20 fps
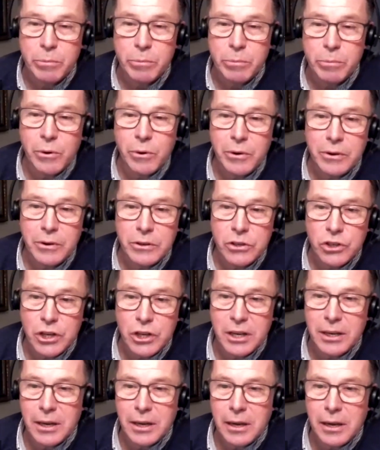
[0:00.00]
or
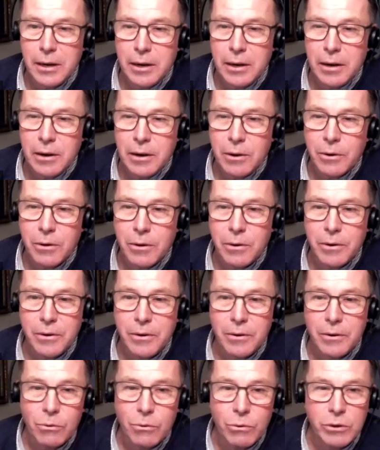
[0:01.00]
chicken
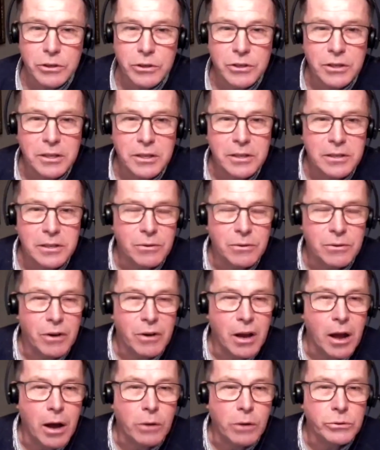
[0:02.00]
or horses or
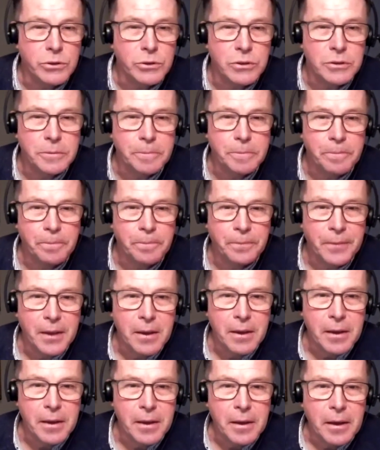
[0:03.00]
cows.
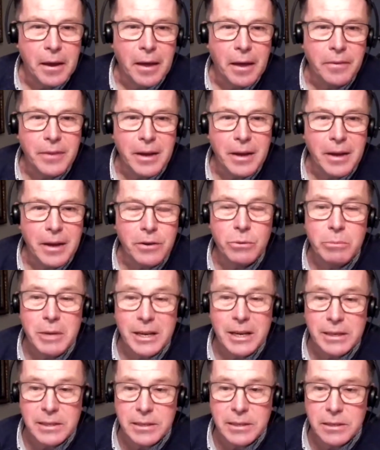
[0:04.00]
And then you
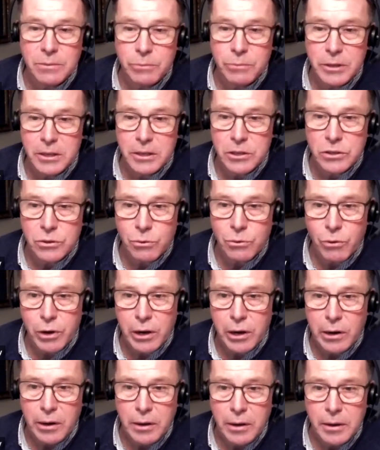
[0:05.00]
mix with the
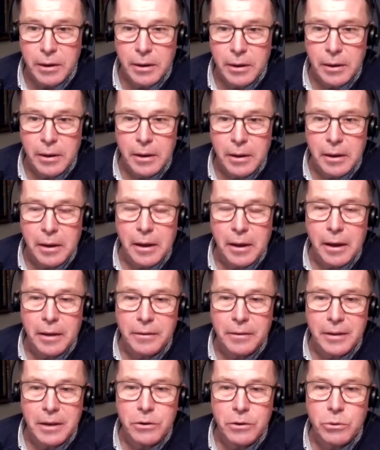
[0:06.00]
soil,
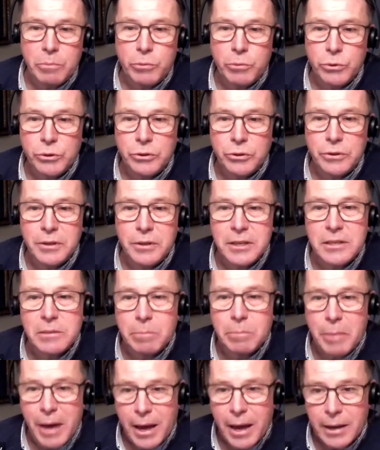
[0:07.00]
and then you put this
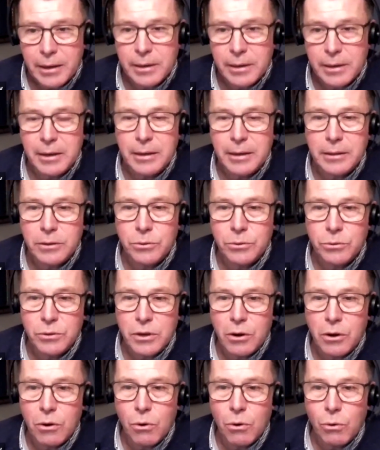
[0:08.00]
back into the
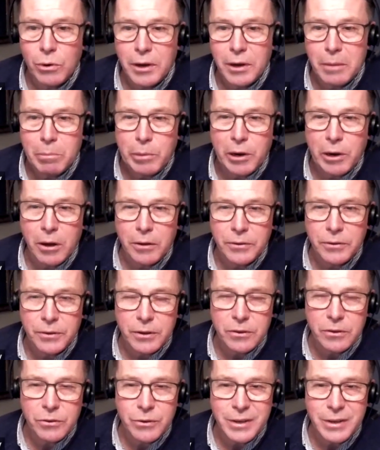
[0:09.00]
hole and plant
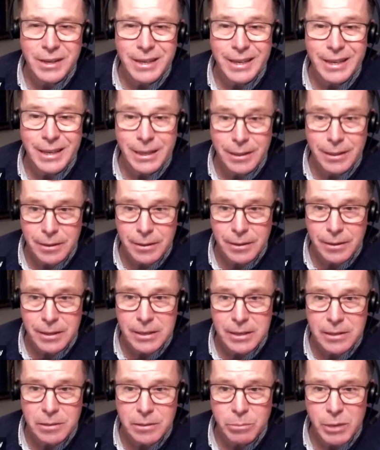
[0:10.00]
the tree in
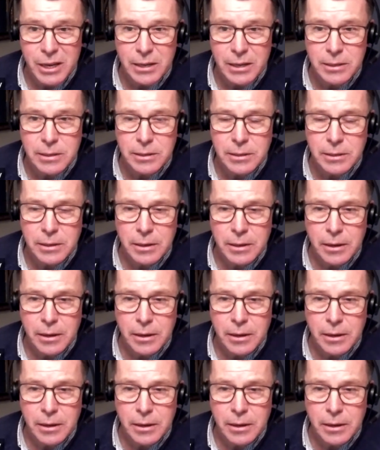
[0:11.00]
this mix,